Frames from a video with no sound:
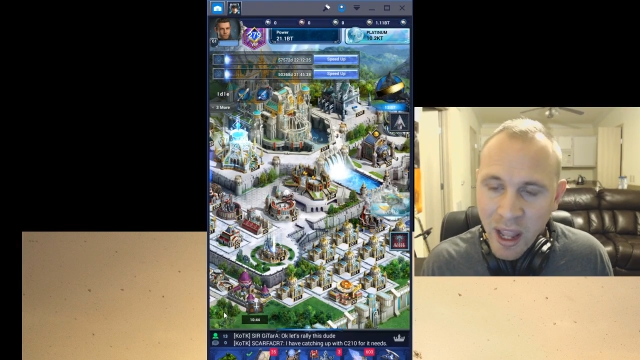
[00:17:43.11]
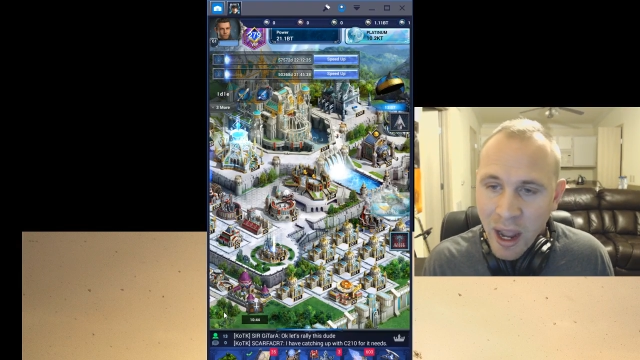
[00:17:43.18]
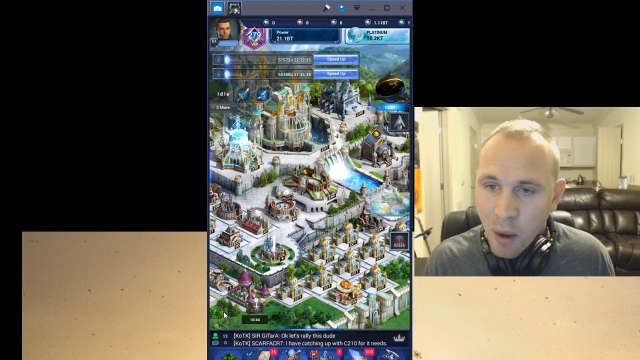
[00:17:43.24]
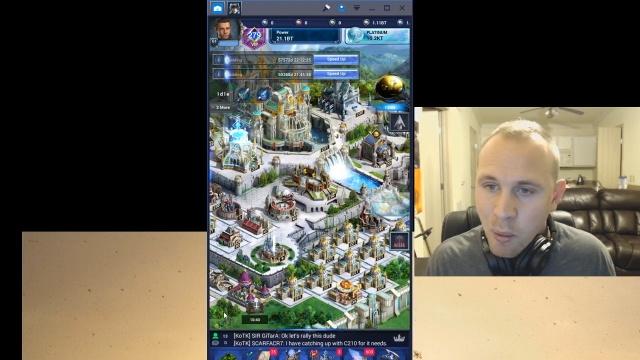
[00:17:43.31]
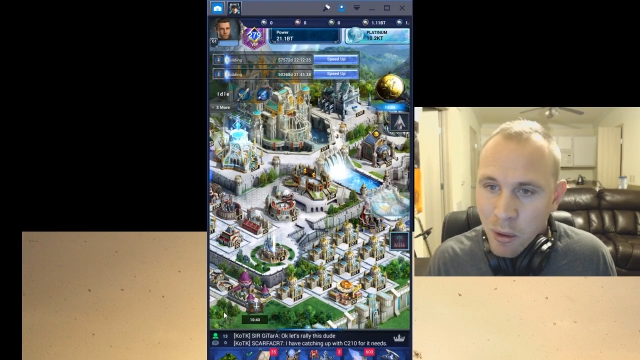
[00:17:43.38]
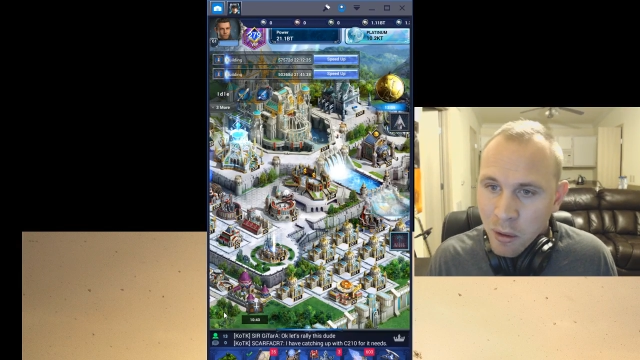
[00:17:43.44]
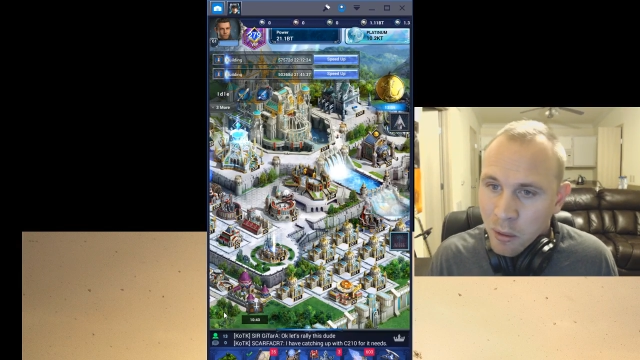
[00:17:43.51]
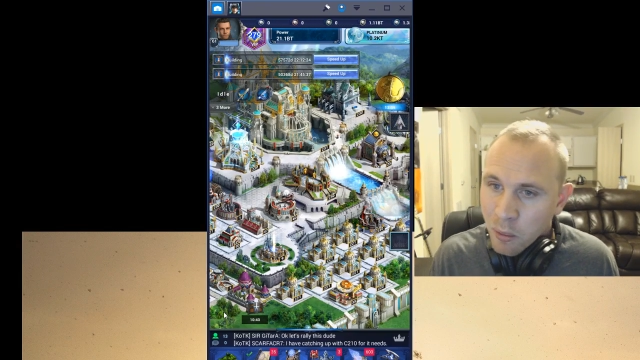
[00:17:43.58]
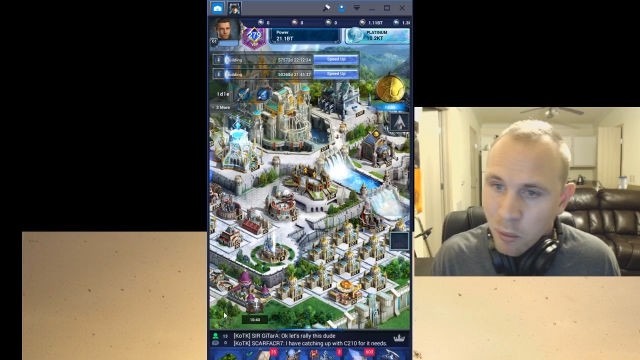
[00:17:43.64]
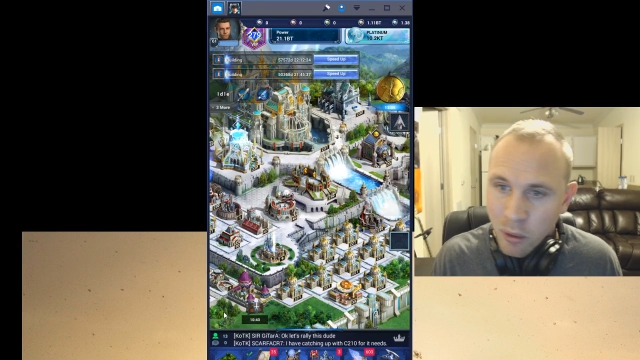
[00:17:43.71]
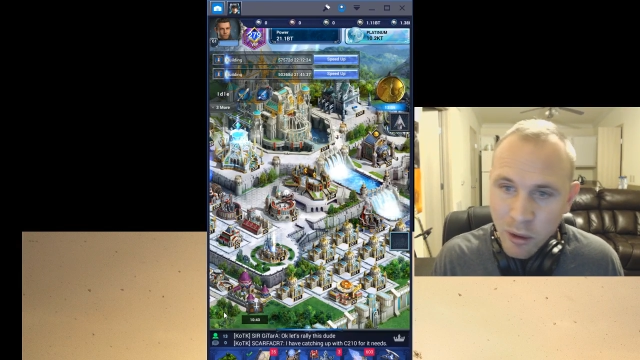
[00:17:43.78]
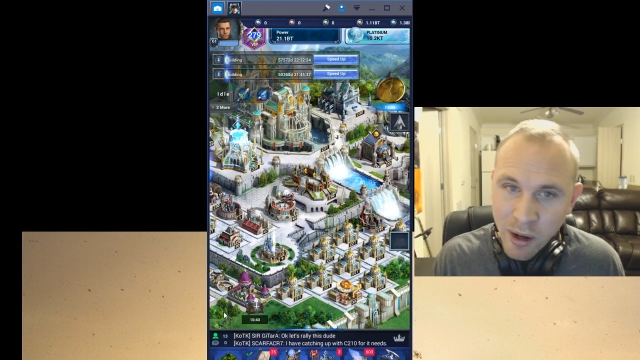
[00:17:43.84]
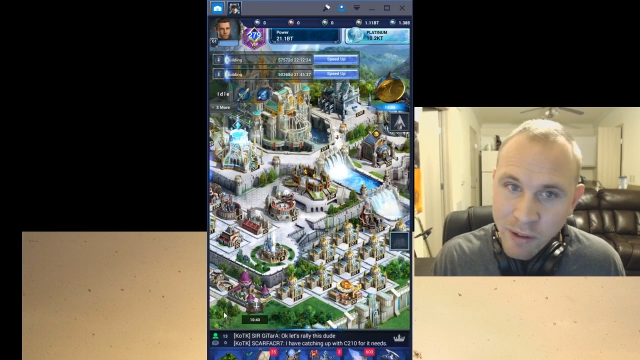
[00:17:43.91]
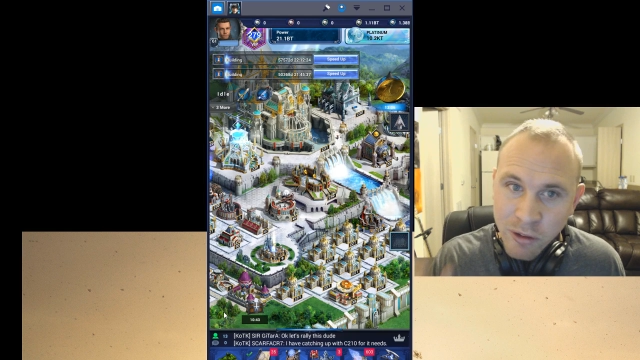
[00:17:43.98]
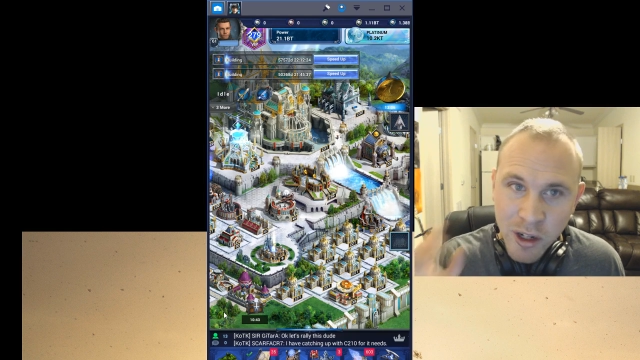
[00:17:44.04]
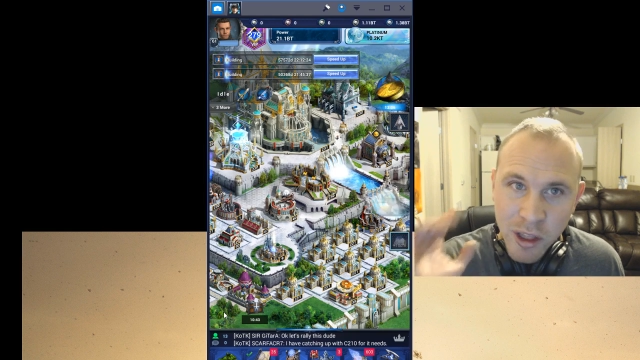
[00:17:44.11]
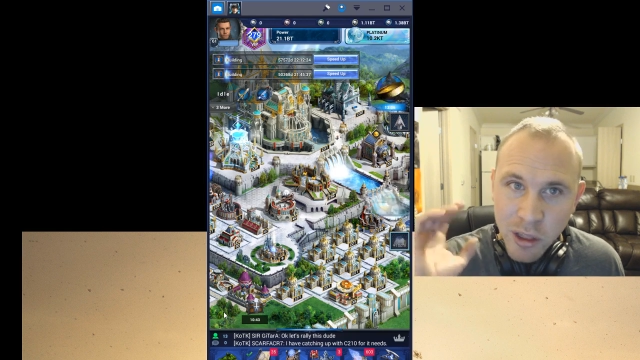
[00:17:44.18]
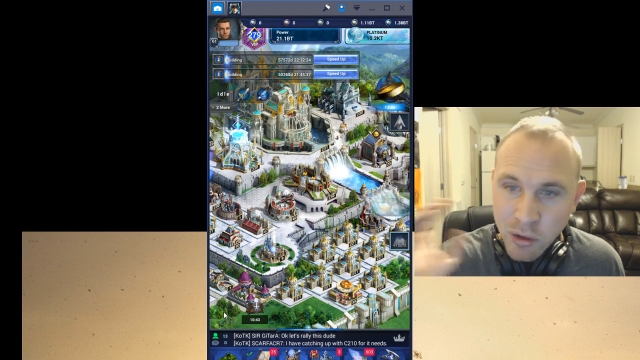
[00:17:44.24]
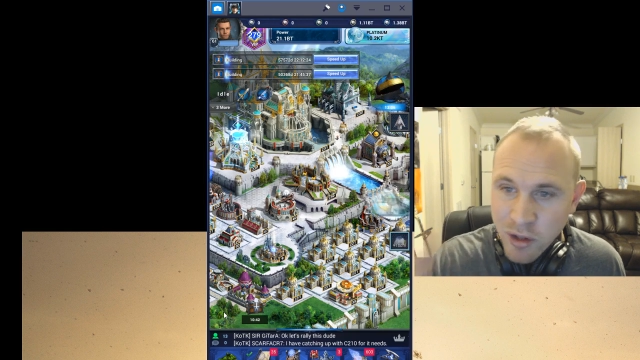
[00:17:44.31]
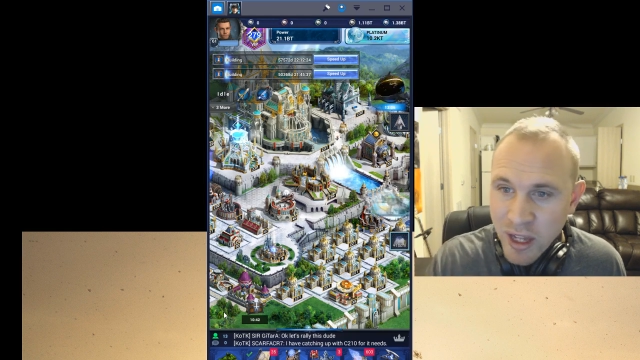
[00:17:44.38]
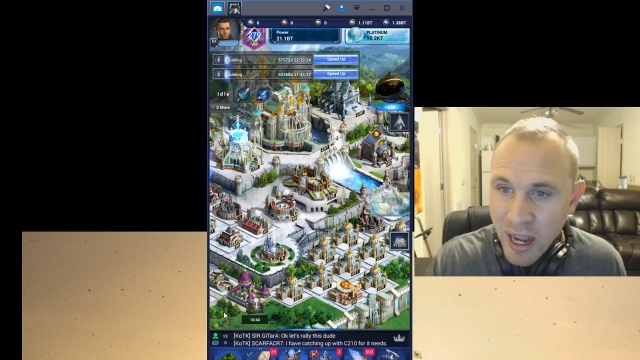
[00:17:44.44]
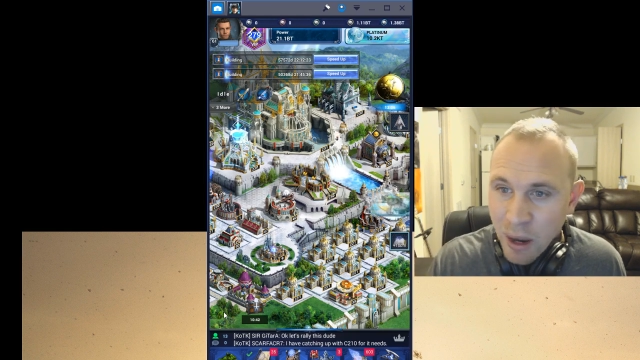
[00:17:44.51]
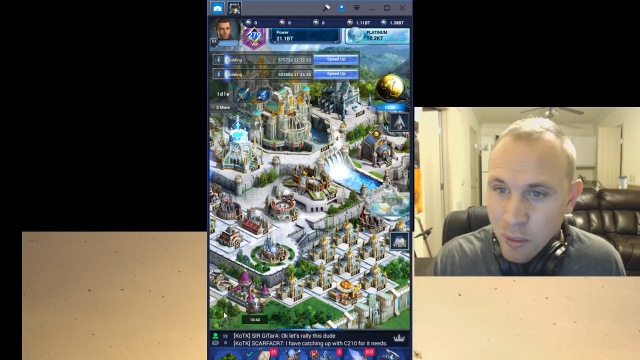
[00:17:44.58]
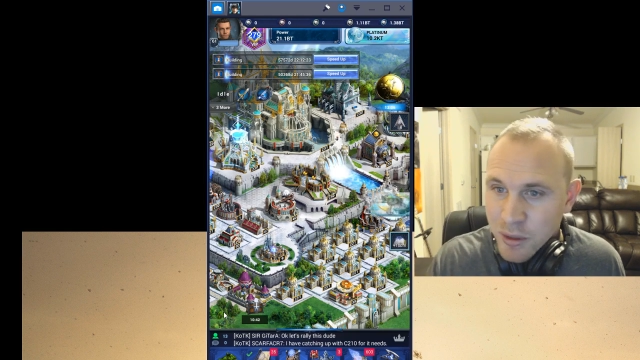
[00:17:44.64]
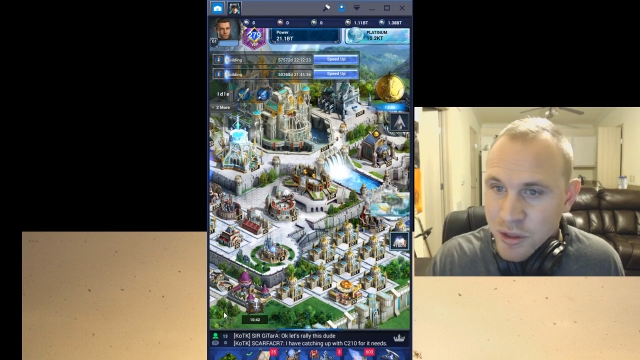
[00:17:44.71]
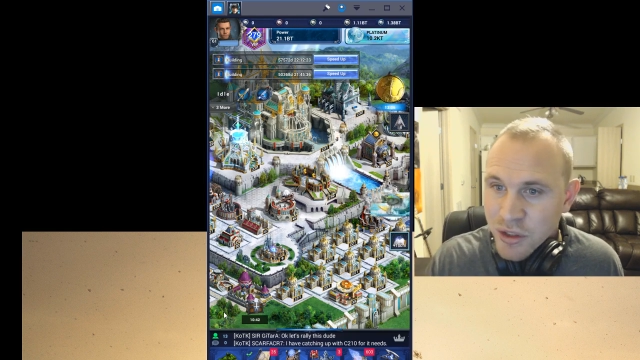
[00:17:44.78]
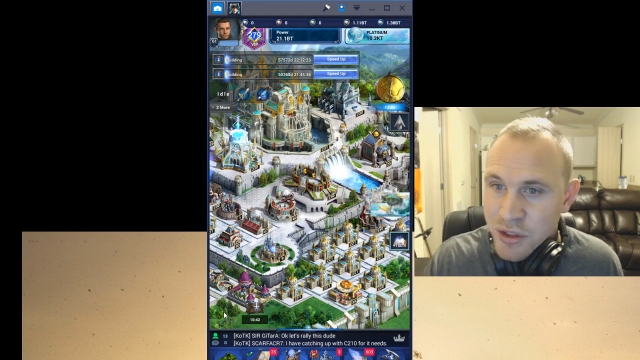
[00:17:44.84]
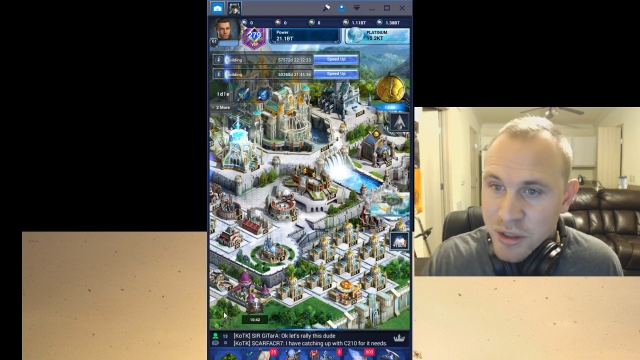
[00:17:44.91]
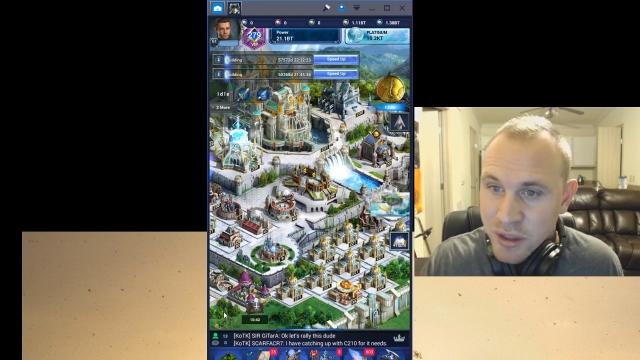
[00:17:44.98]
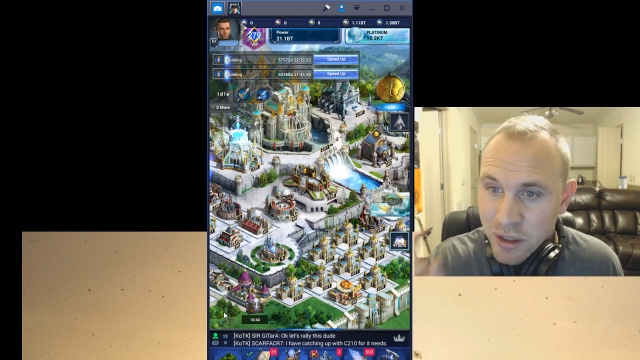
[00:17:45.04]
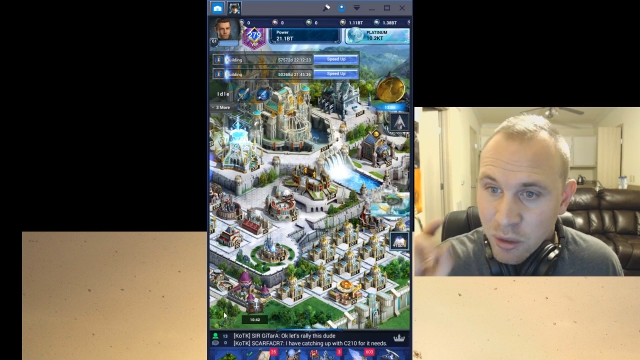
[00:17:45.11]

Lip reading: hour or every 3 hours.